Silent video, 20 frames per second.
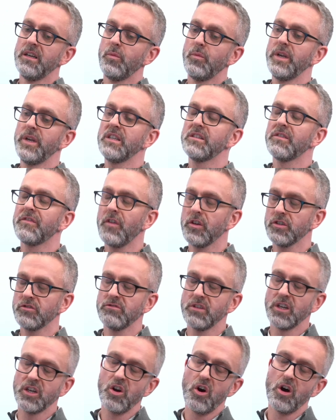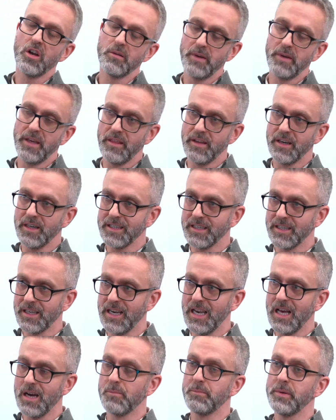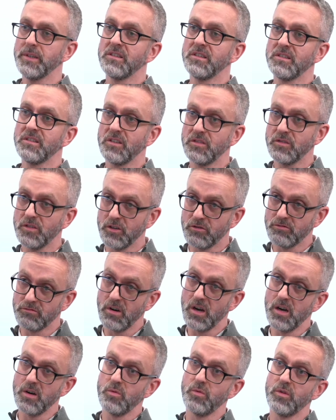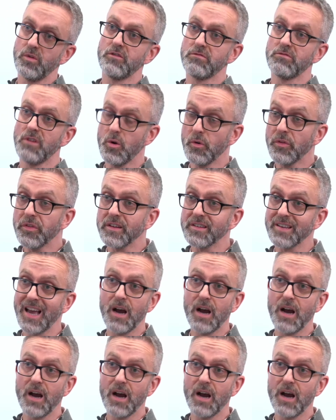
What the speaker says: to foster an economy that can allow businesses to grow. Growth is how